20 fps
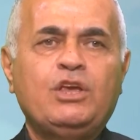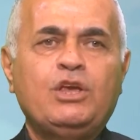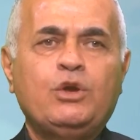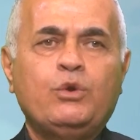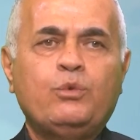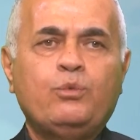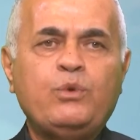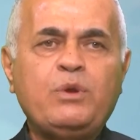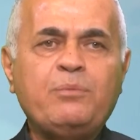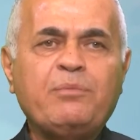
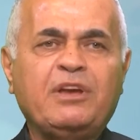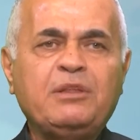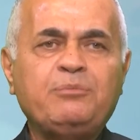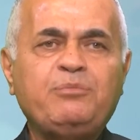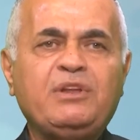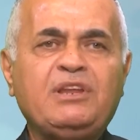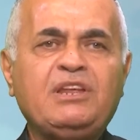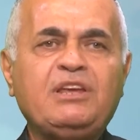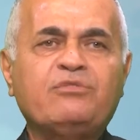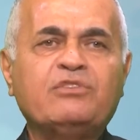We might
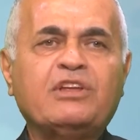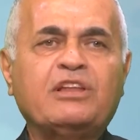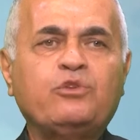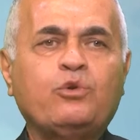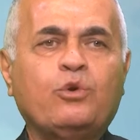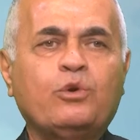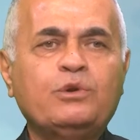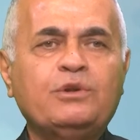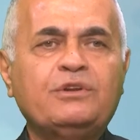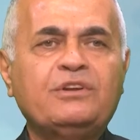believe that
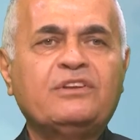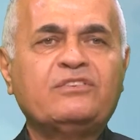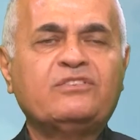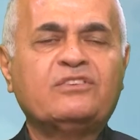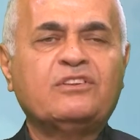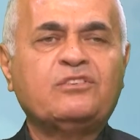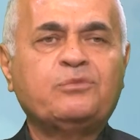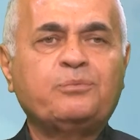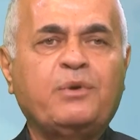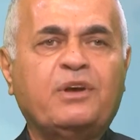holiness
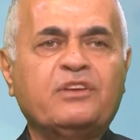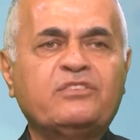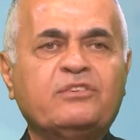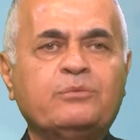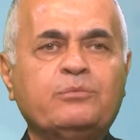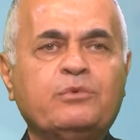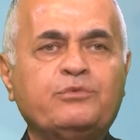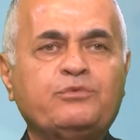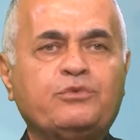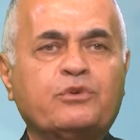is
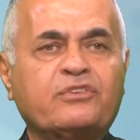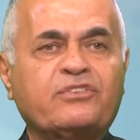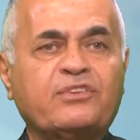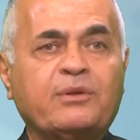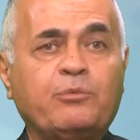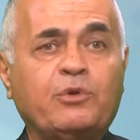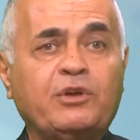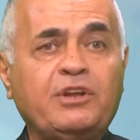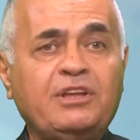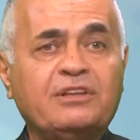possible for
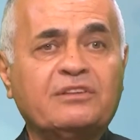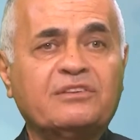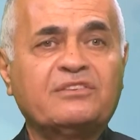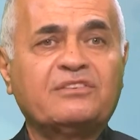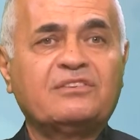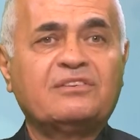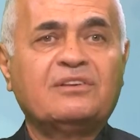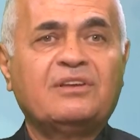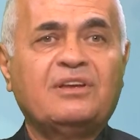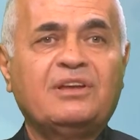someone
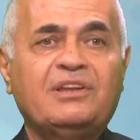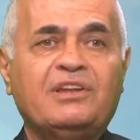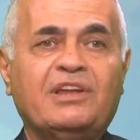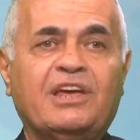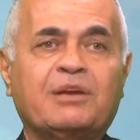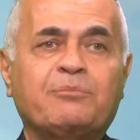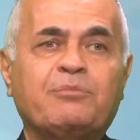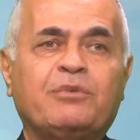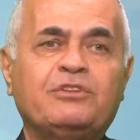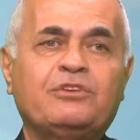else,
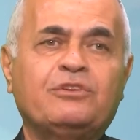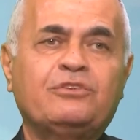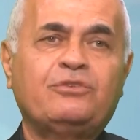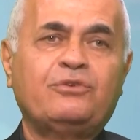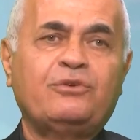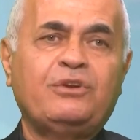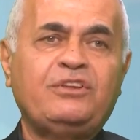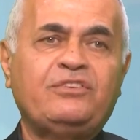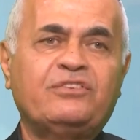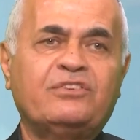like Mother
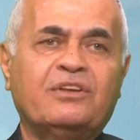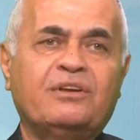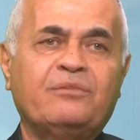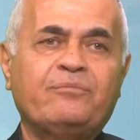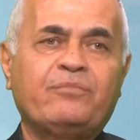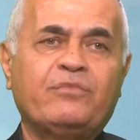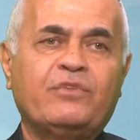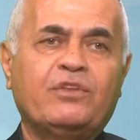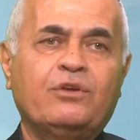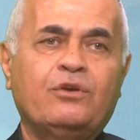Teresa
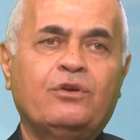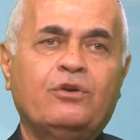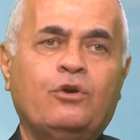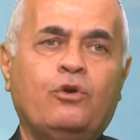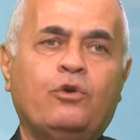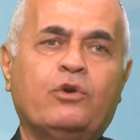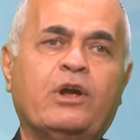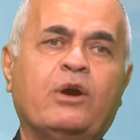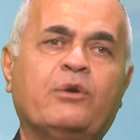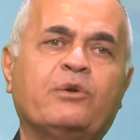
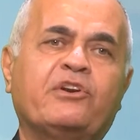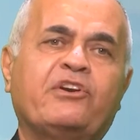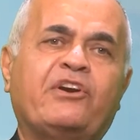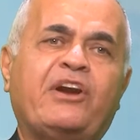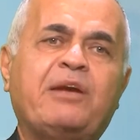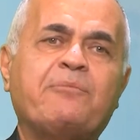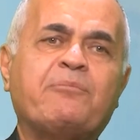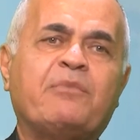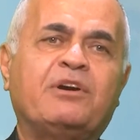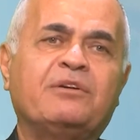or our
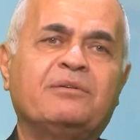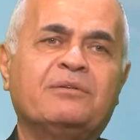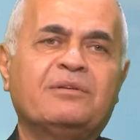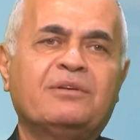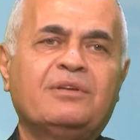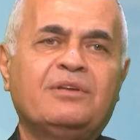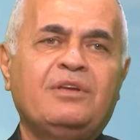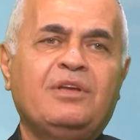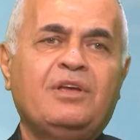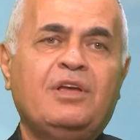grandma,
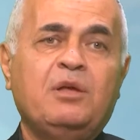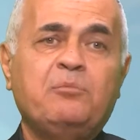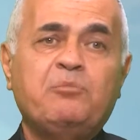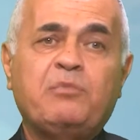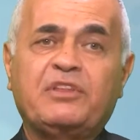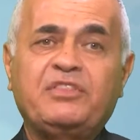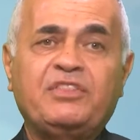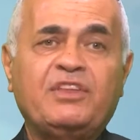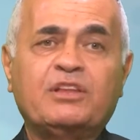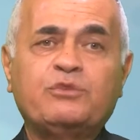
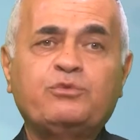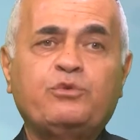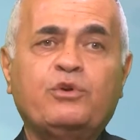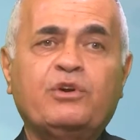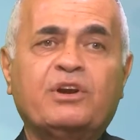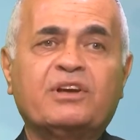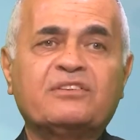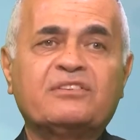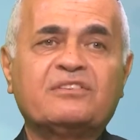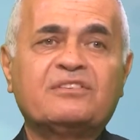but not for
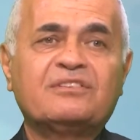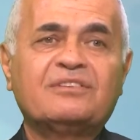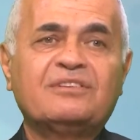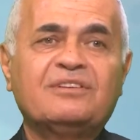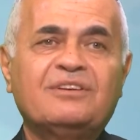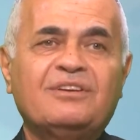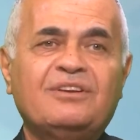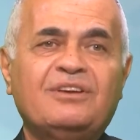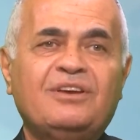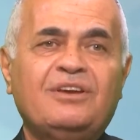us.
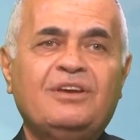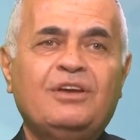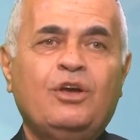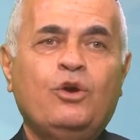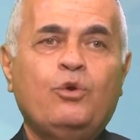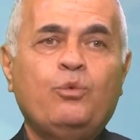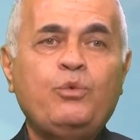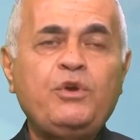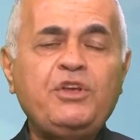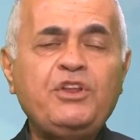
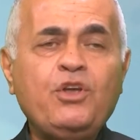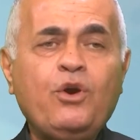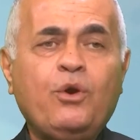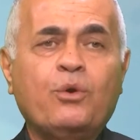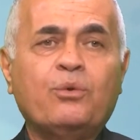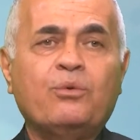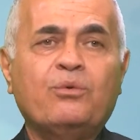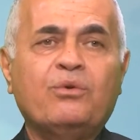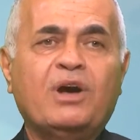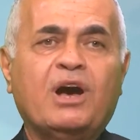We
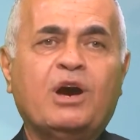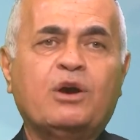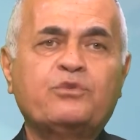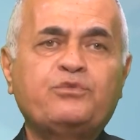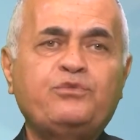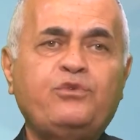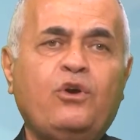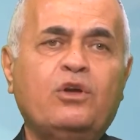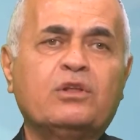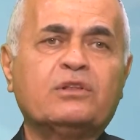know our
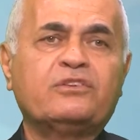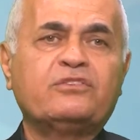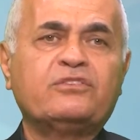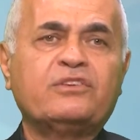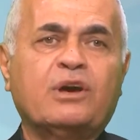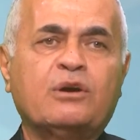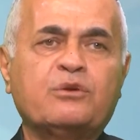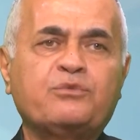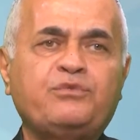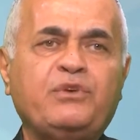faults,
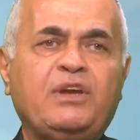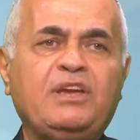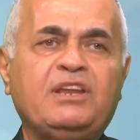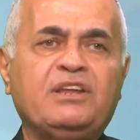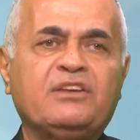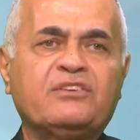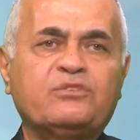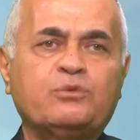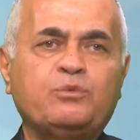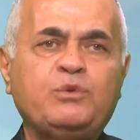our
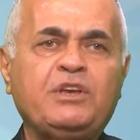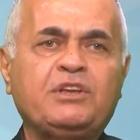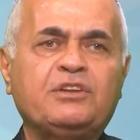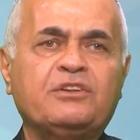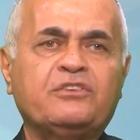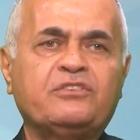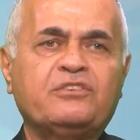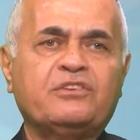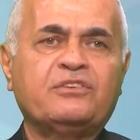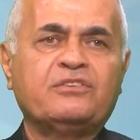failings,
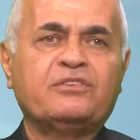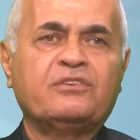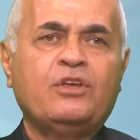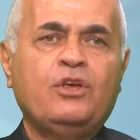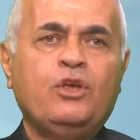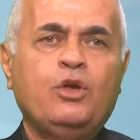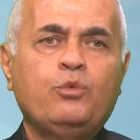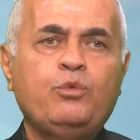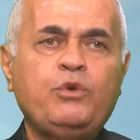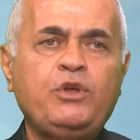weaknesses.
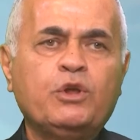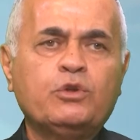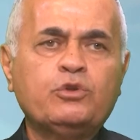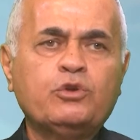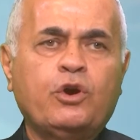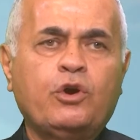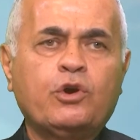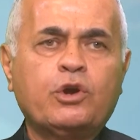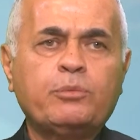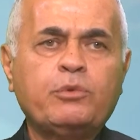We know the
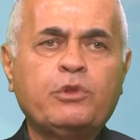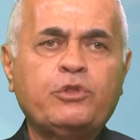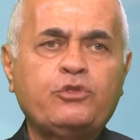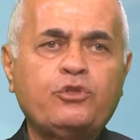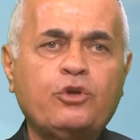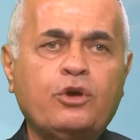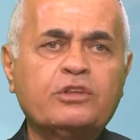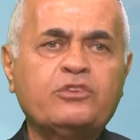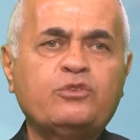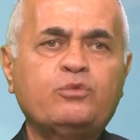horrible
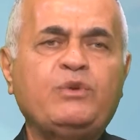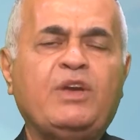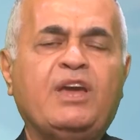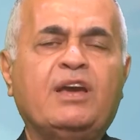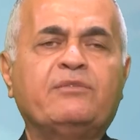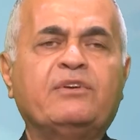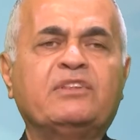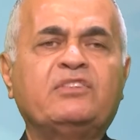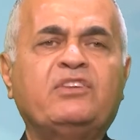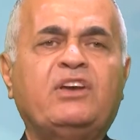thoughts we have
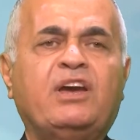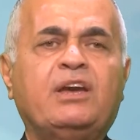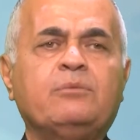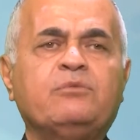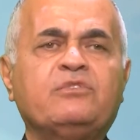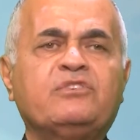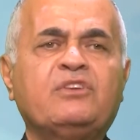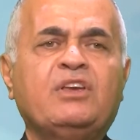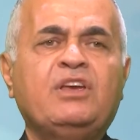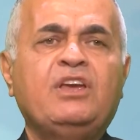at
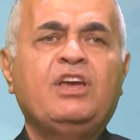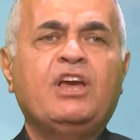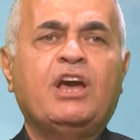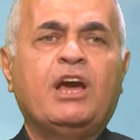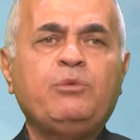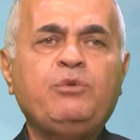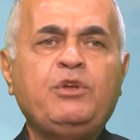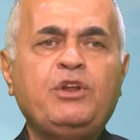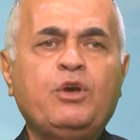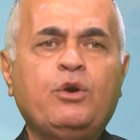times, and
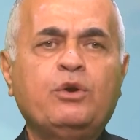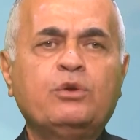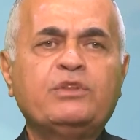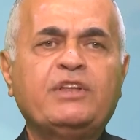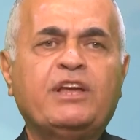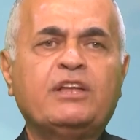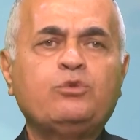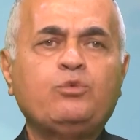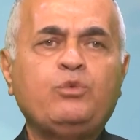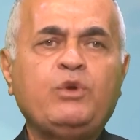we know
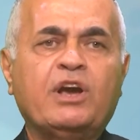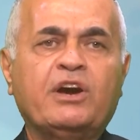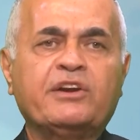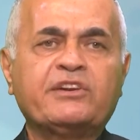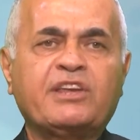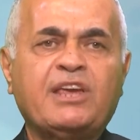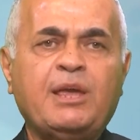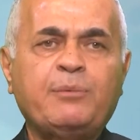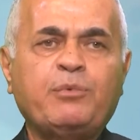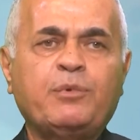that we are
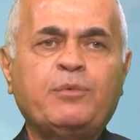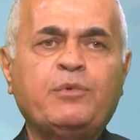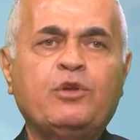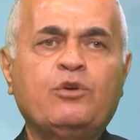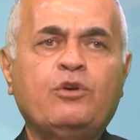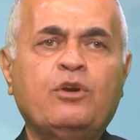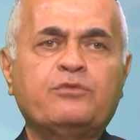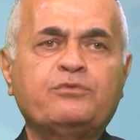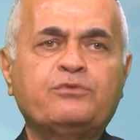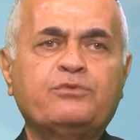
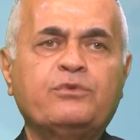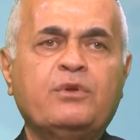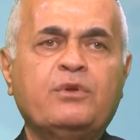capable of